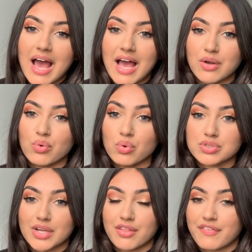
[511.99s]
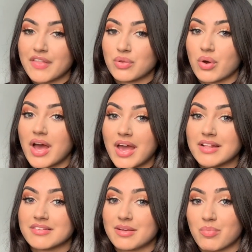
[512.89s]
And also the fact that you're
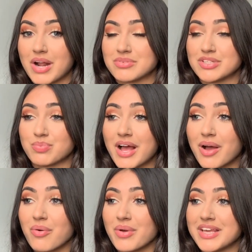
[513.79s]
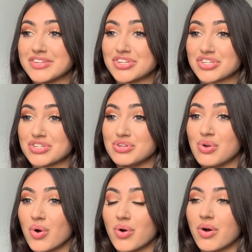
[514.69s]
hurting someone else as well is just
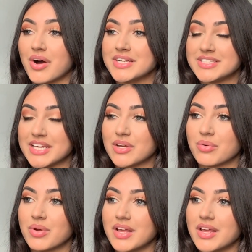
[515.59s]
not ideal.